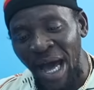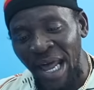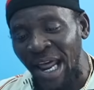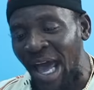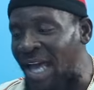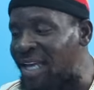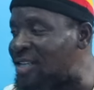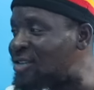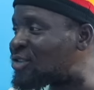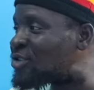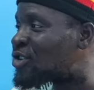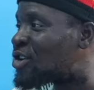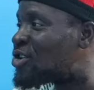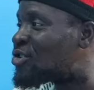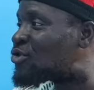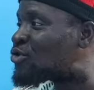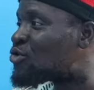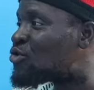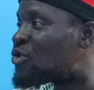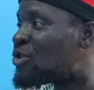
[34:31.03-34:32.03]
bother enjoy
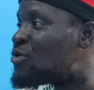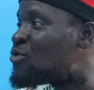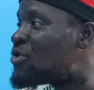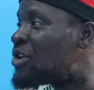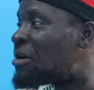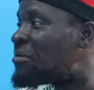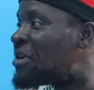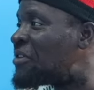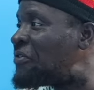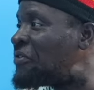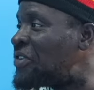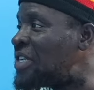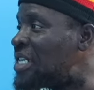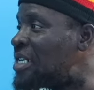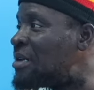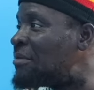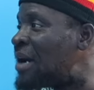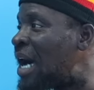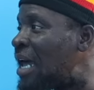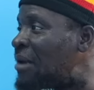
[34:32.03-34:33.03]
tune the way me
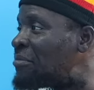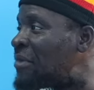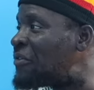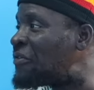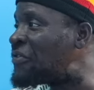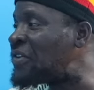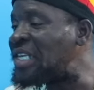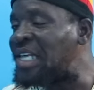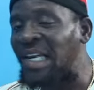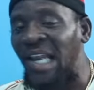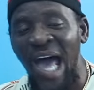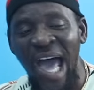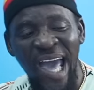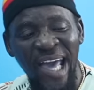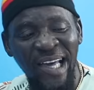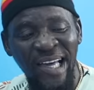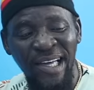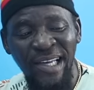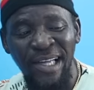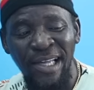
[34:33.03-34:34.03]
feel, man. Me feel
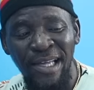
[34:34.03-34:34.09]
like